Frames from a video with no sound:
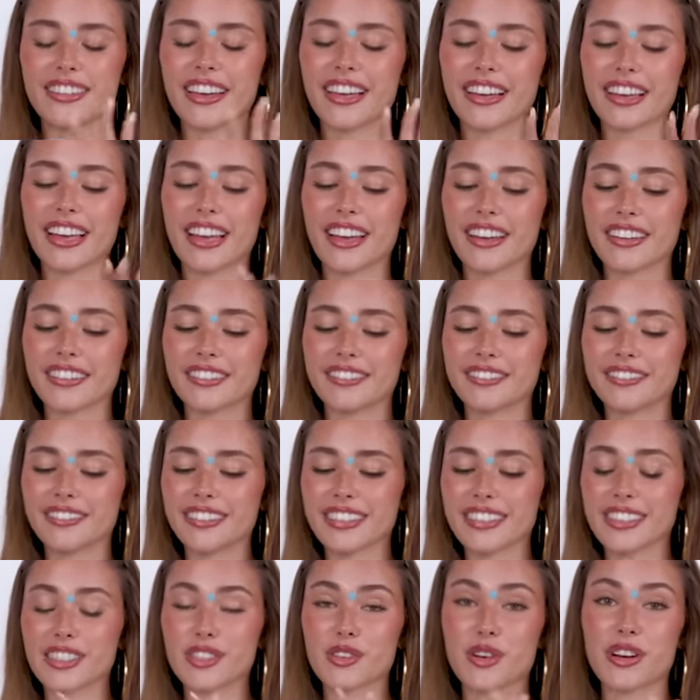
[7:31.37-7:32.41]
I can't,
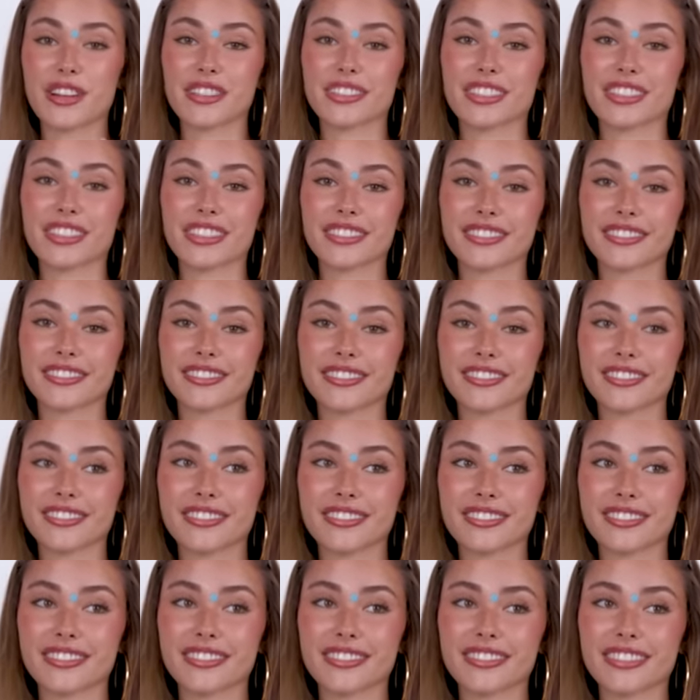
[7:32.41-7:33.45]
this is crazy.
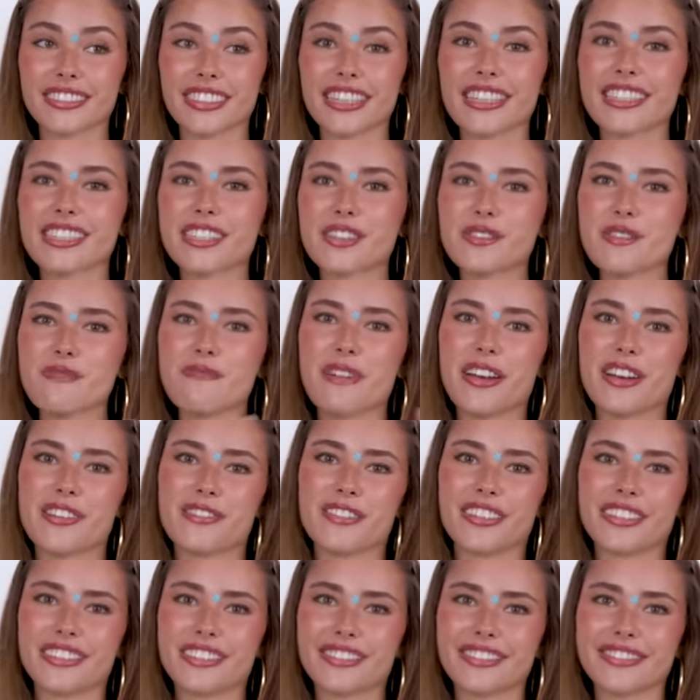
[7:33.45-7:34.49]
Let's do a better
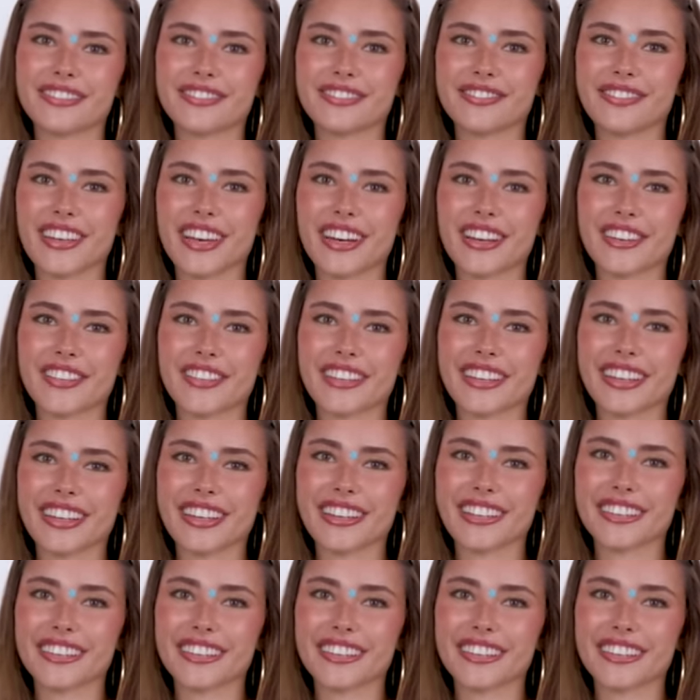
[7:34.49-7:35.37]
one, why don't we?